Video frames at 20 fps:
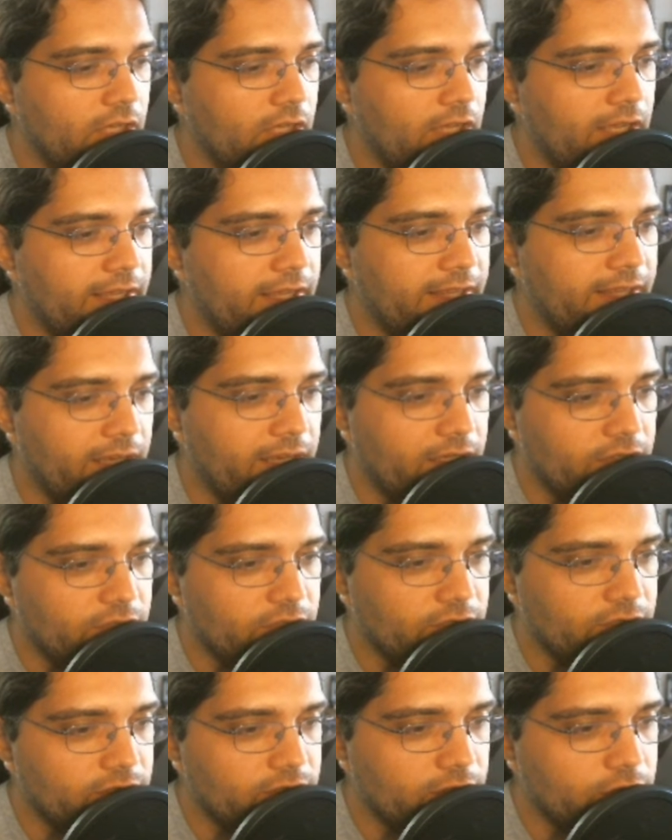and then
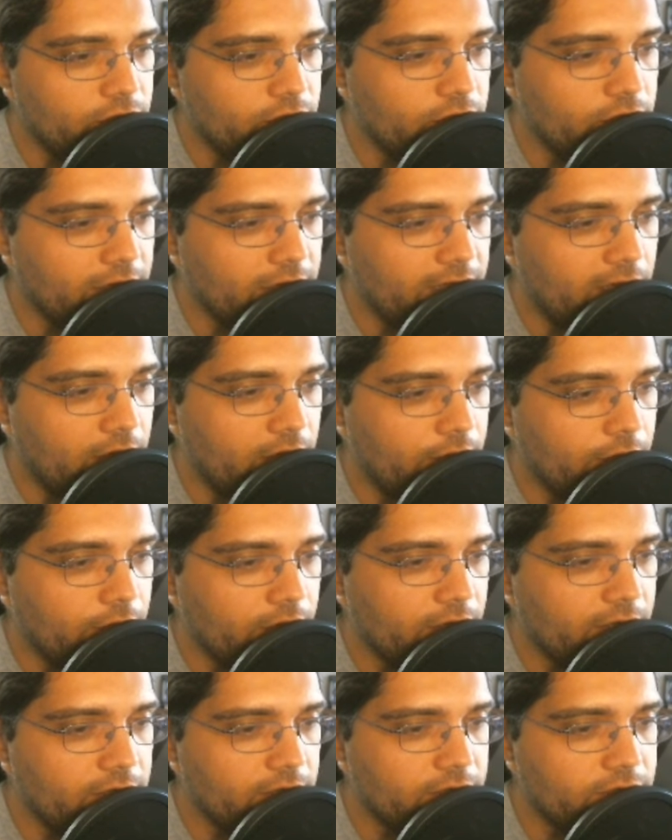just the 2 Dark
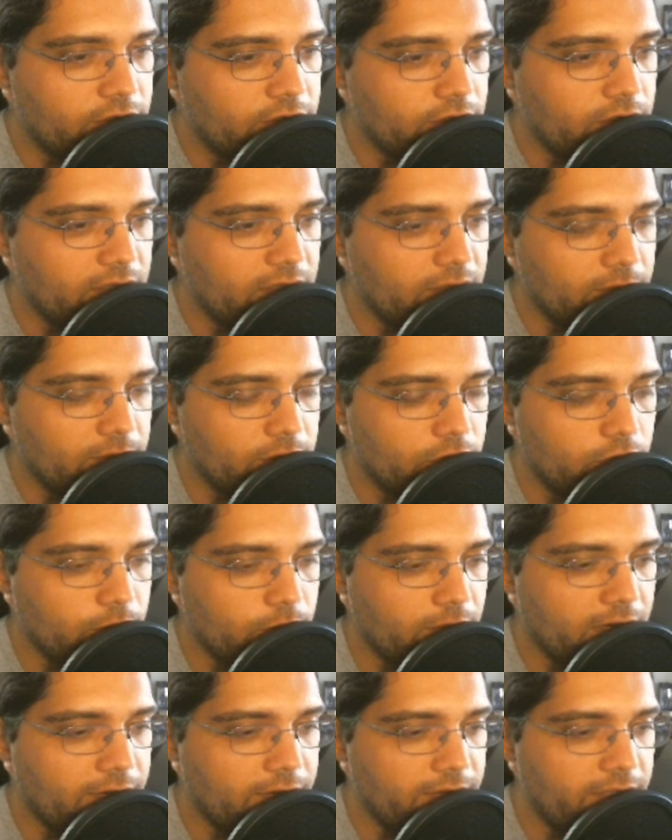Cavalry, 2
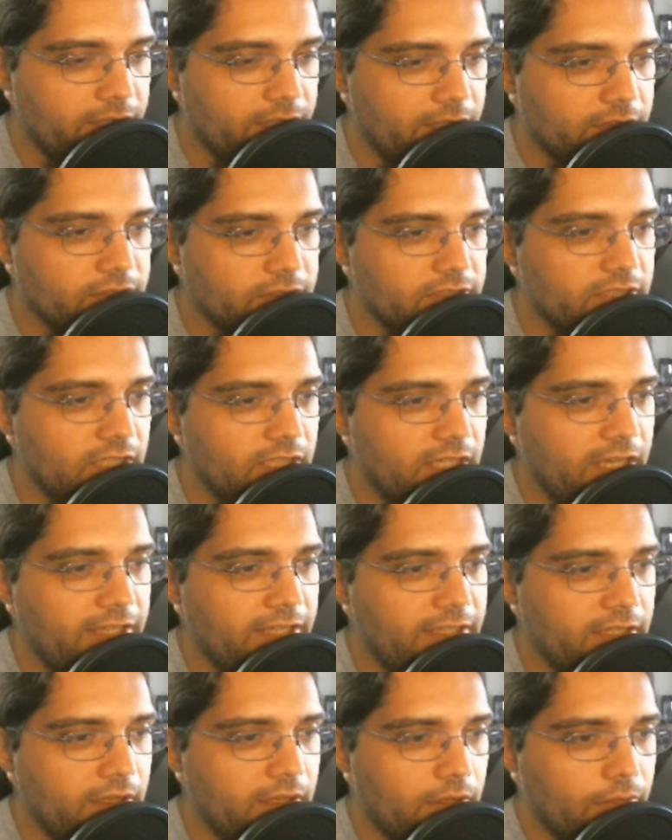Brave Neos, and
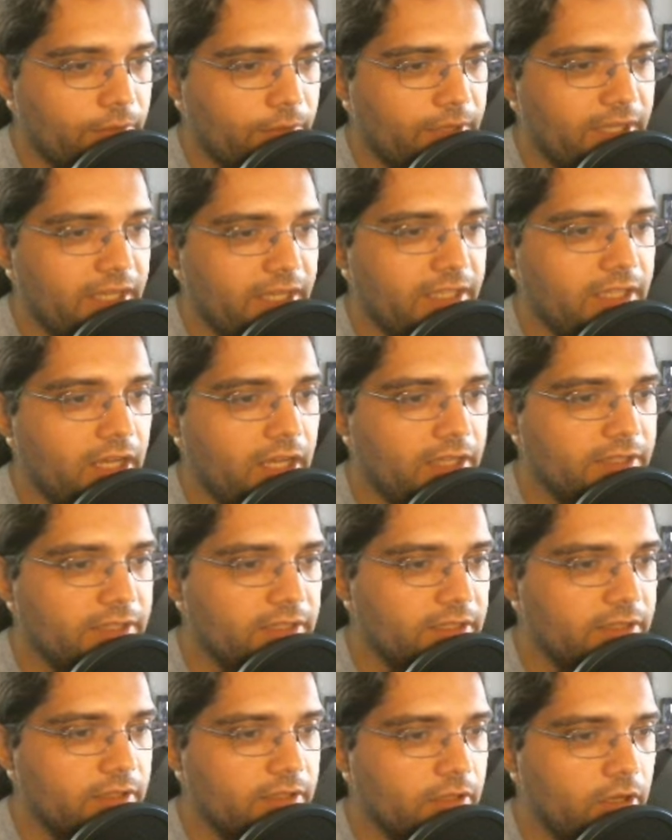then the 3
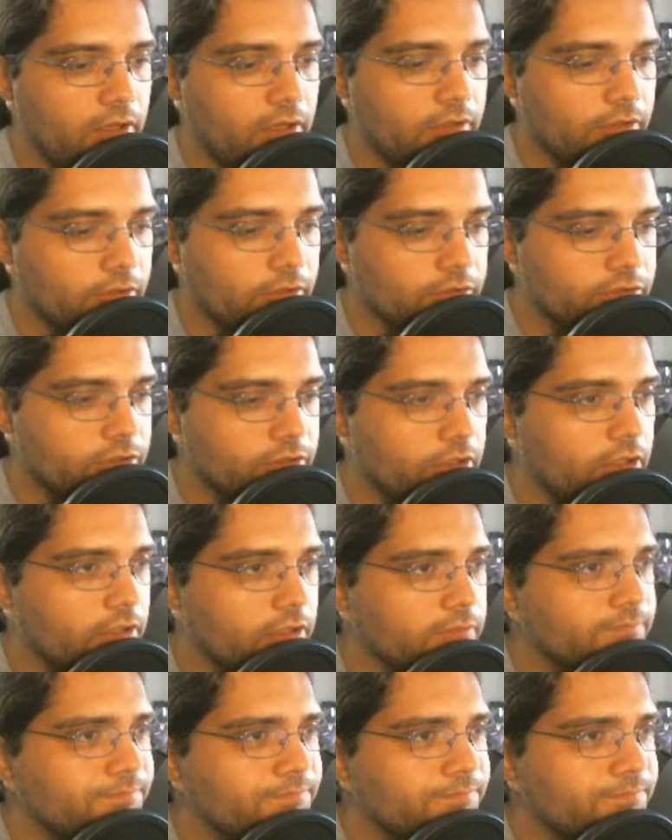Edaten the Conqueror Star.